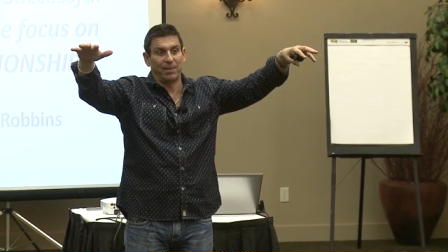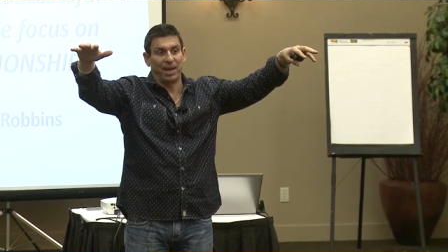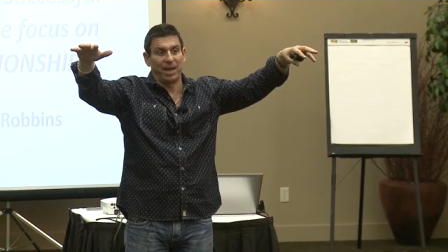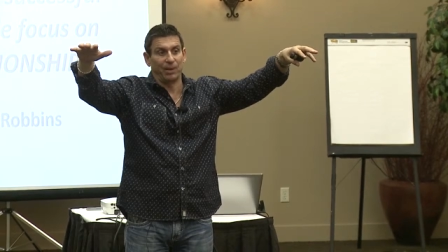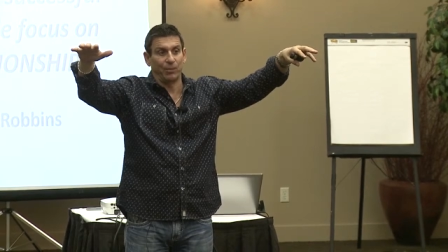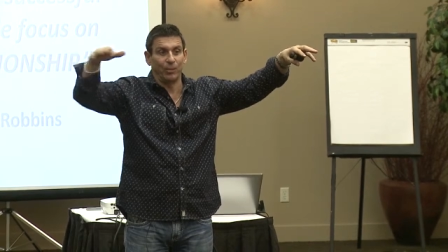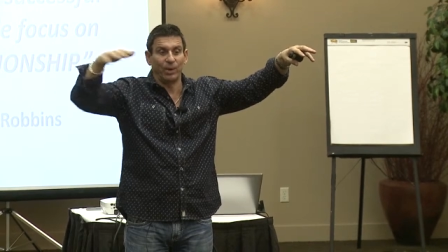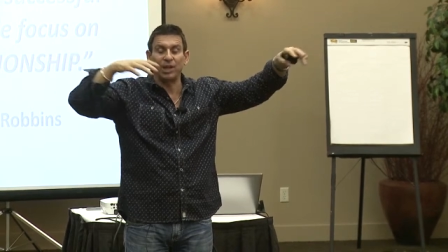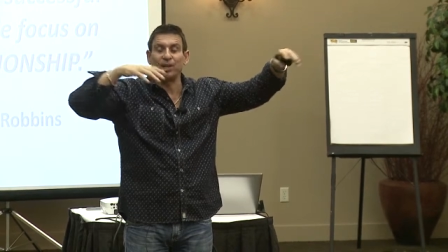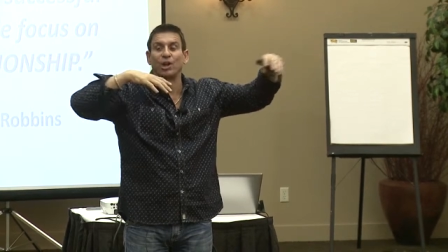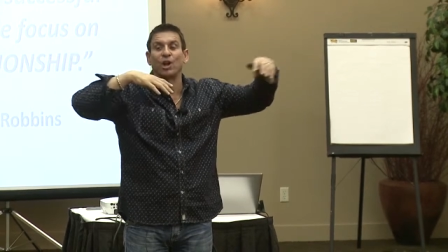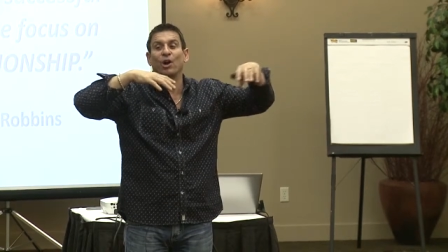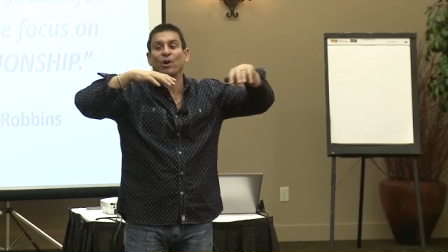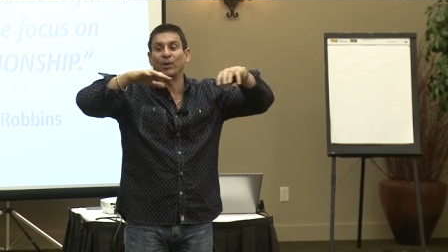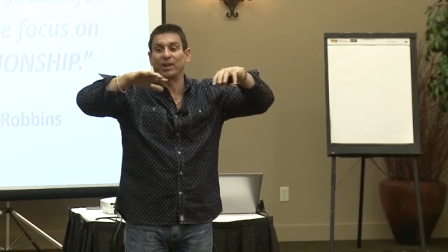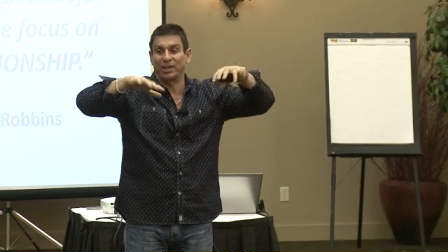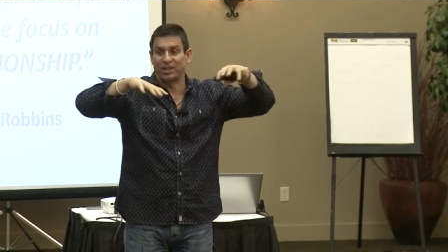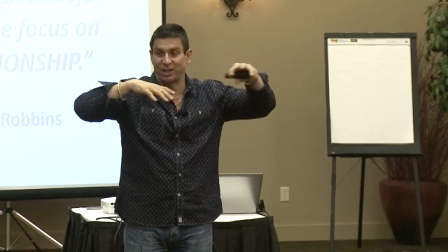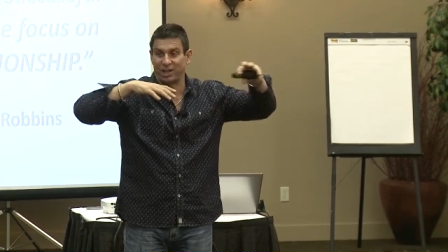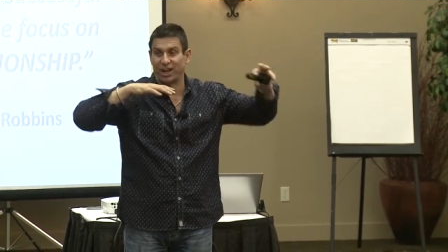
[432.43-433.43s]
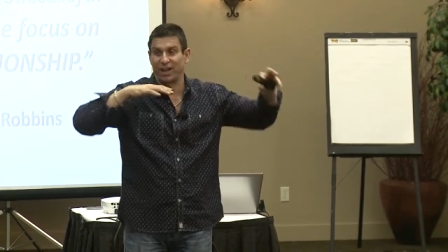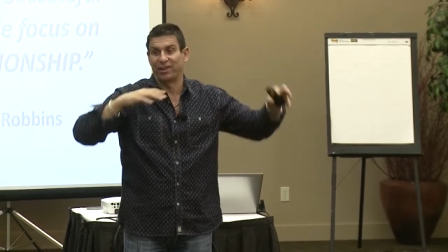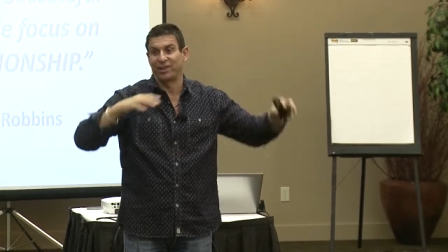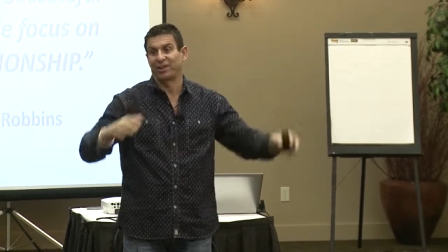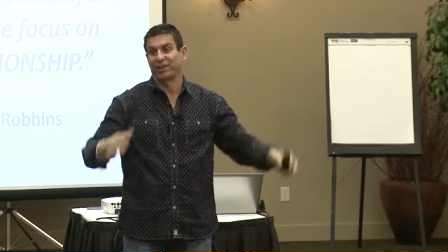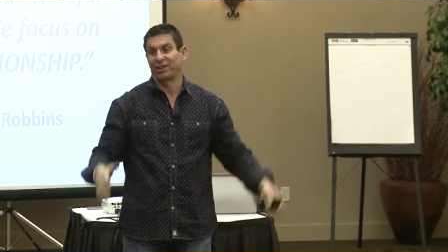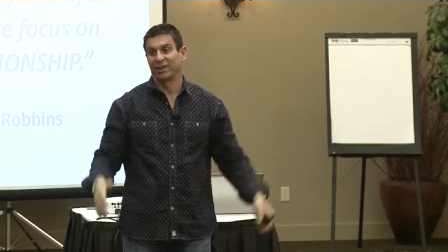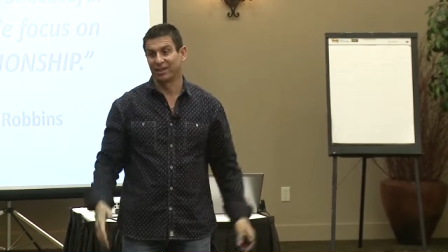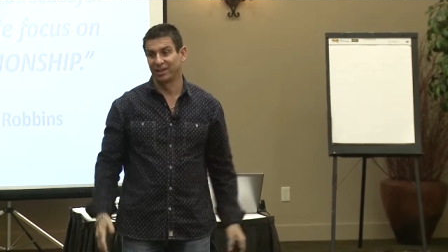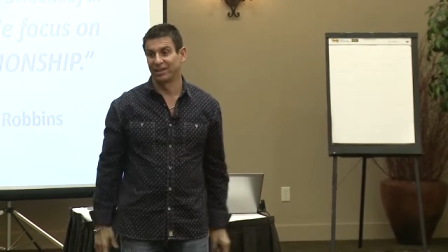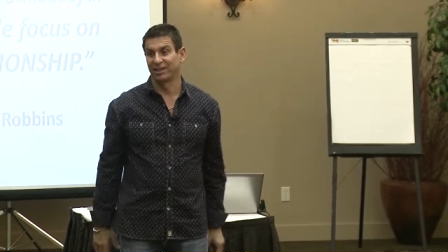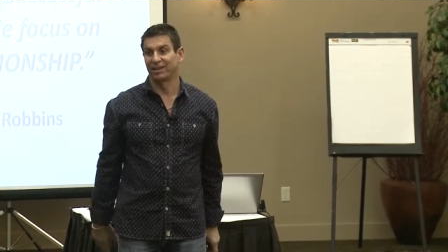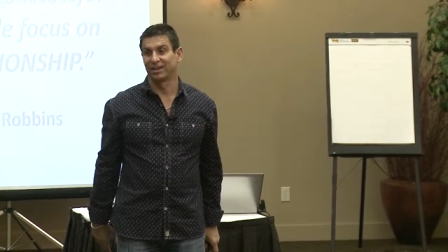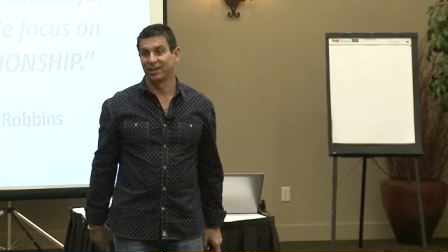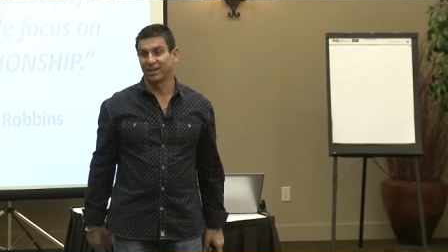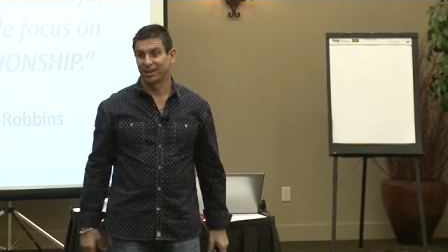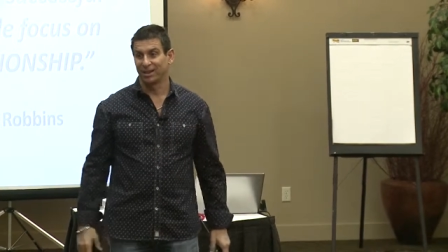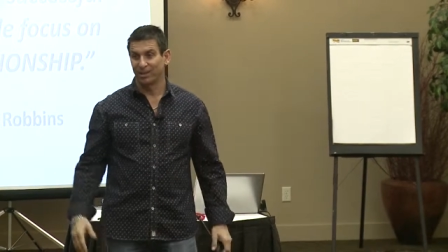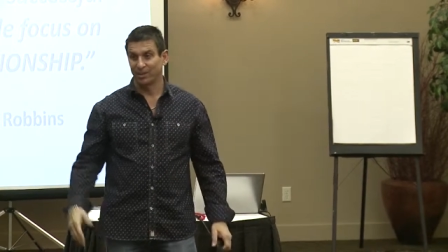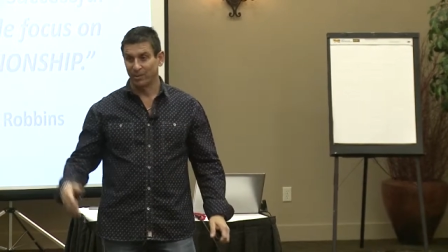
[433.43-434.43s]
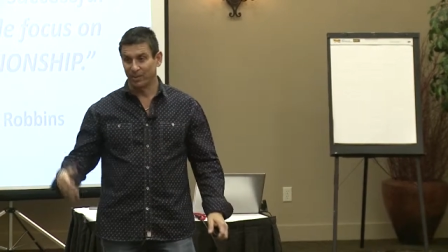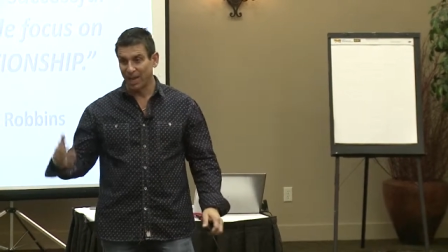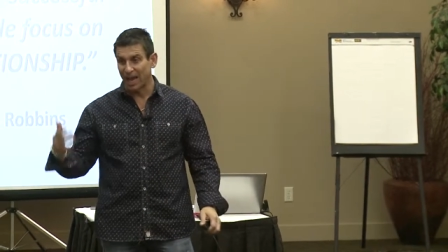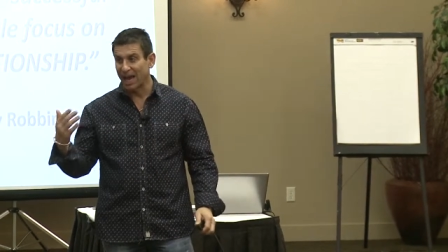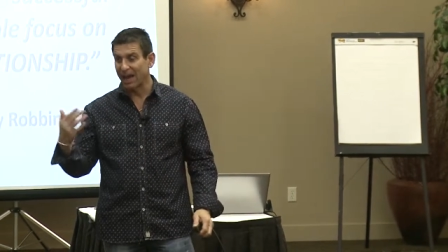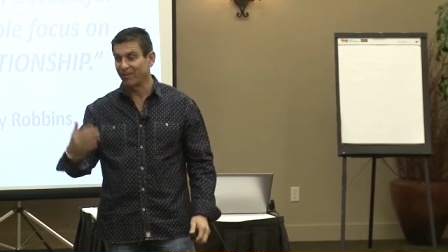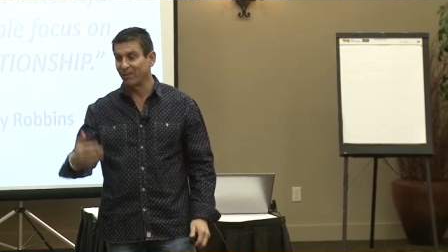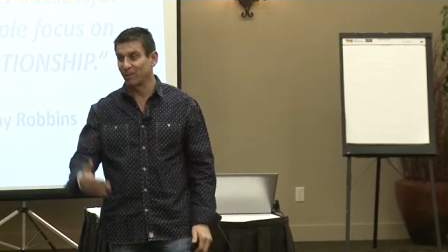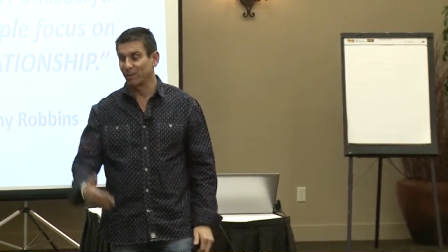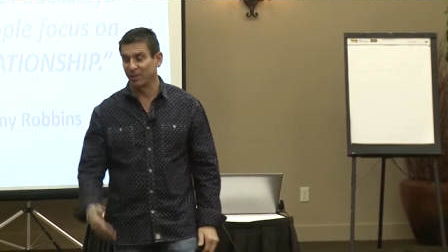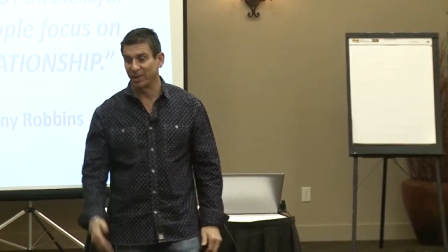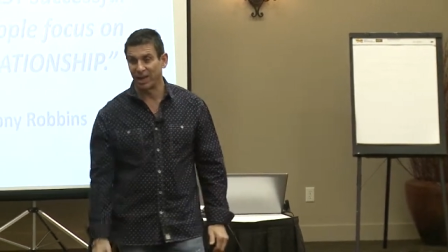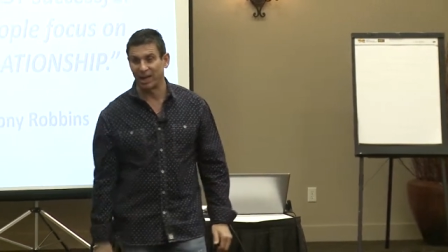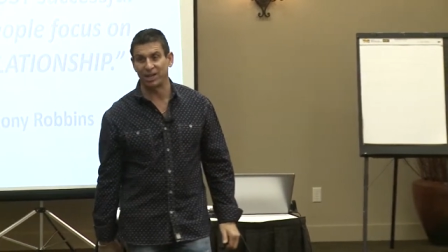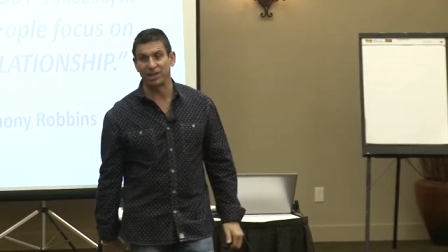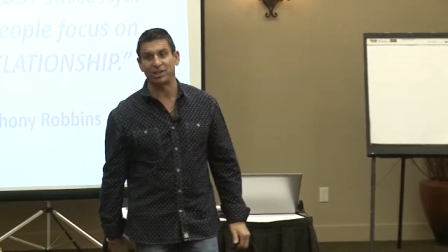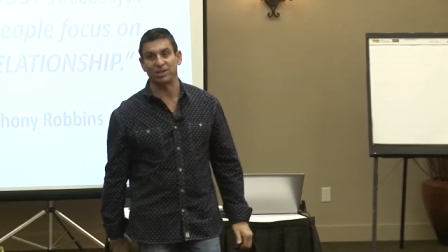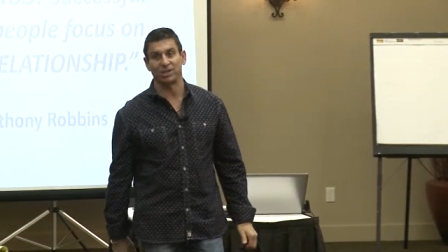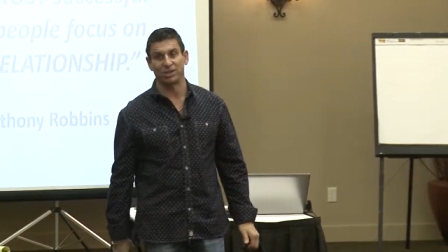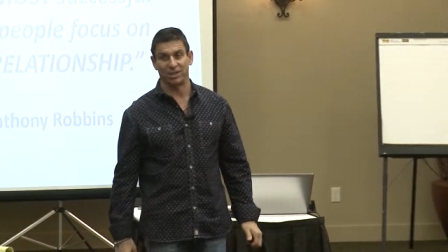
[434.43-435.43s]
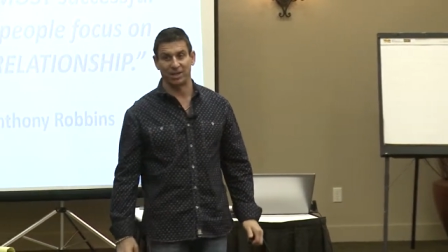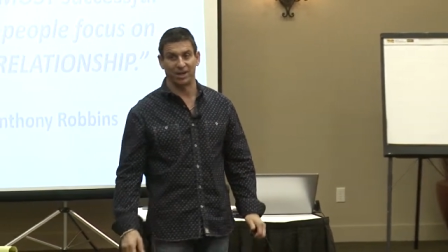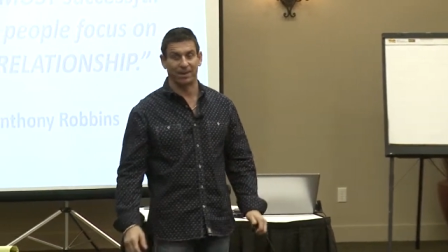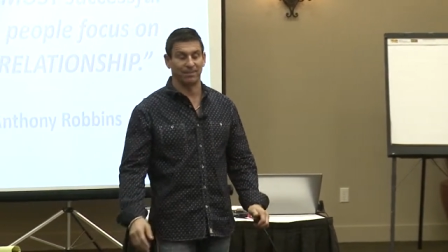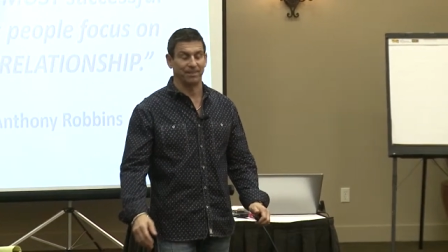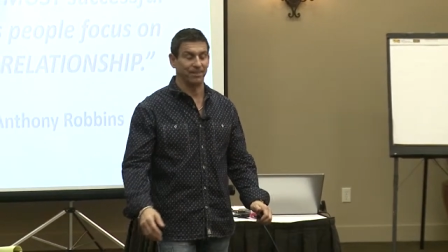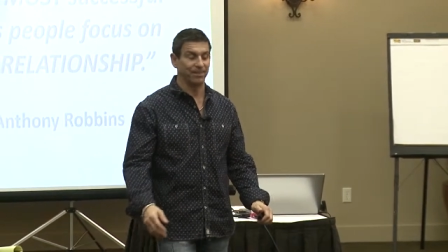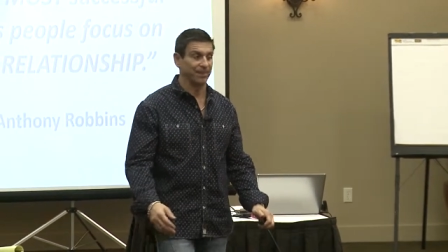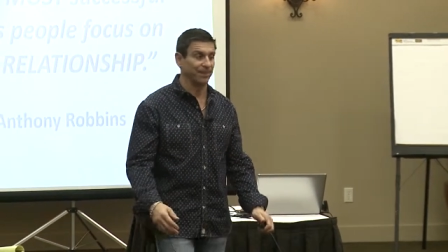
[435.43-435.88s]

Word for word: man, we know each other. We have a relationship.